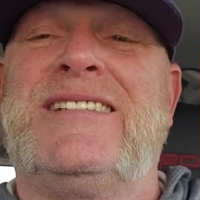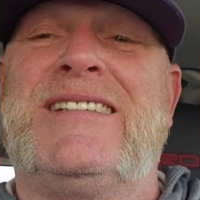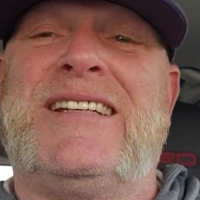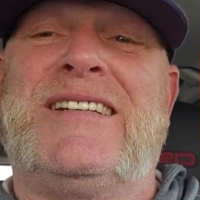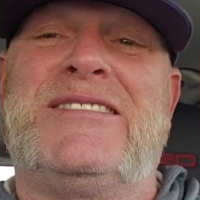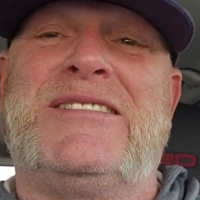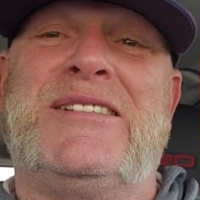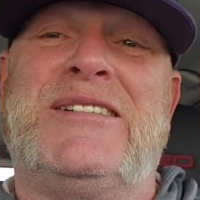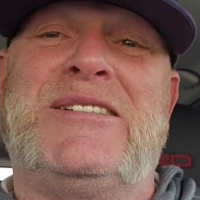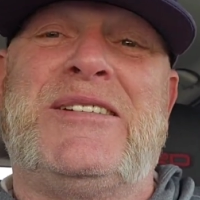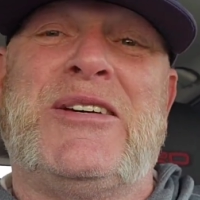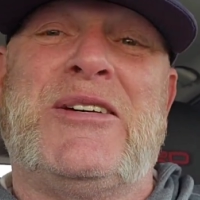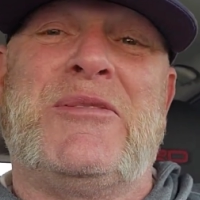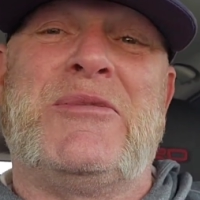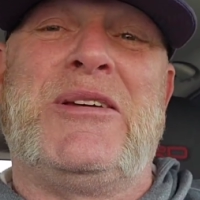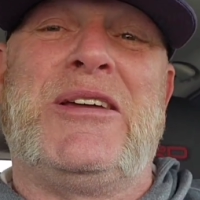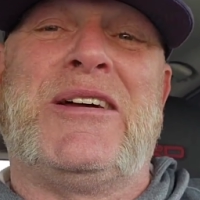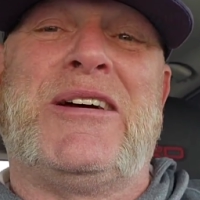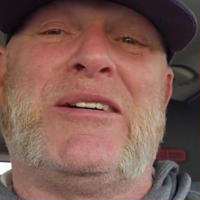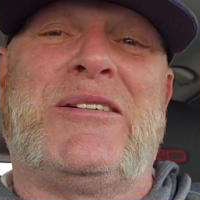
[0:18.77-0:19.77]
tension to tell
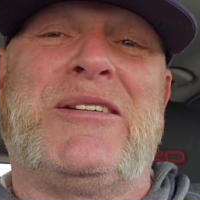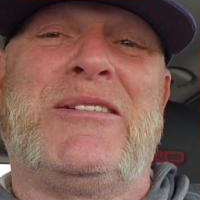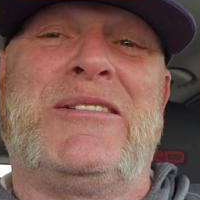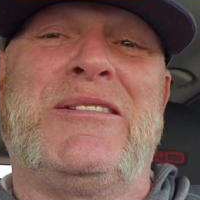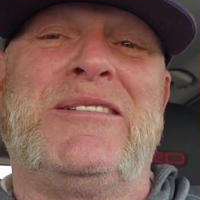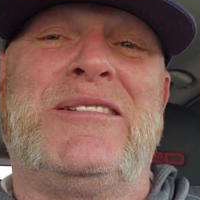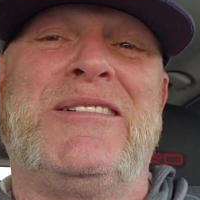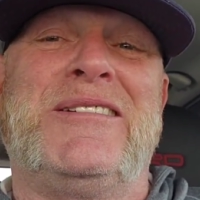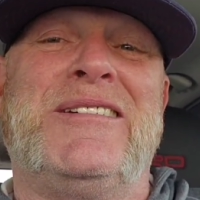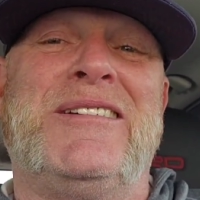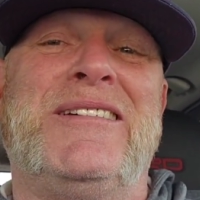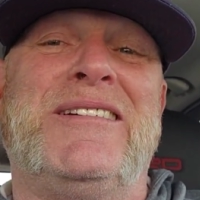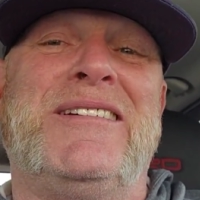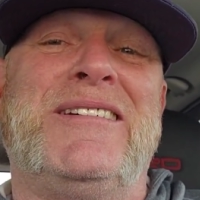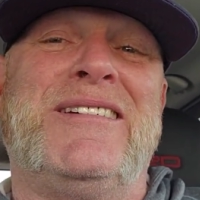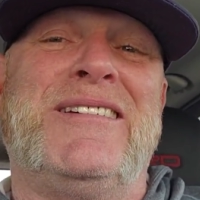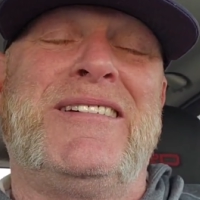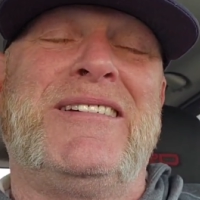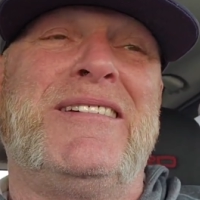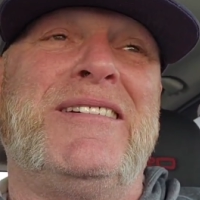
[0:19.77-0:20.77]
me how to
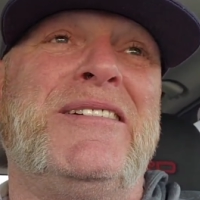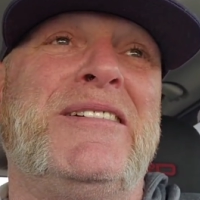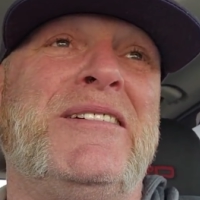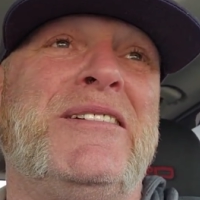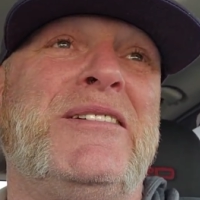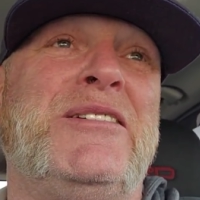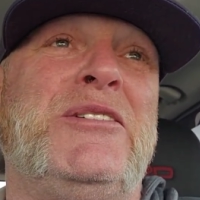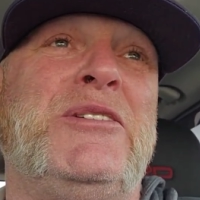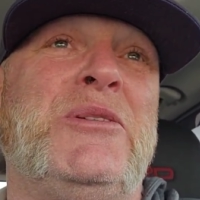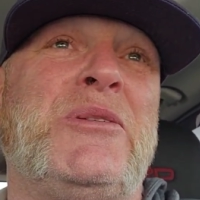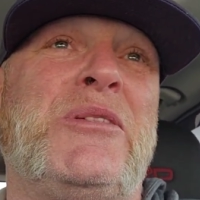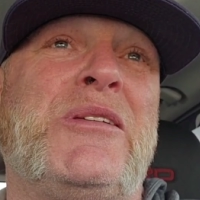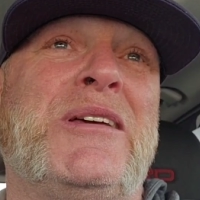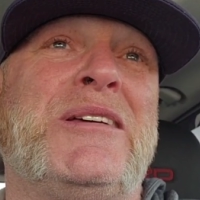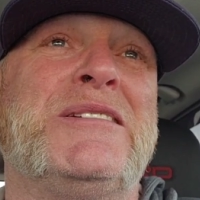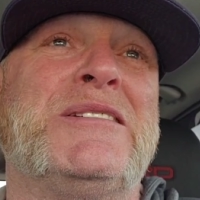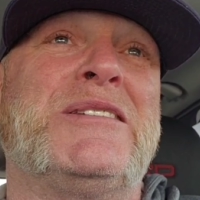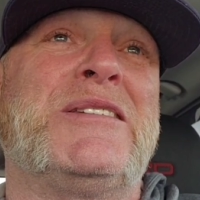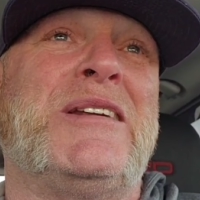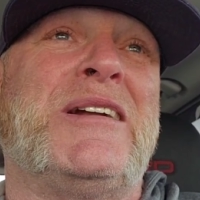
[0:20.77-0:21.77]
do
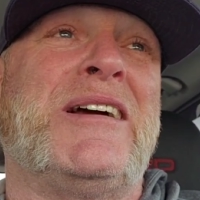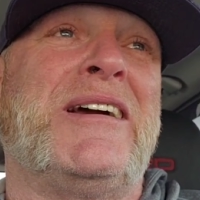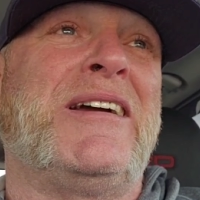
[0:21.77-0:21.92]
things that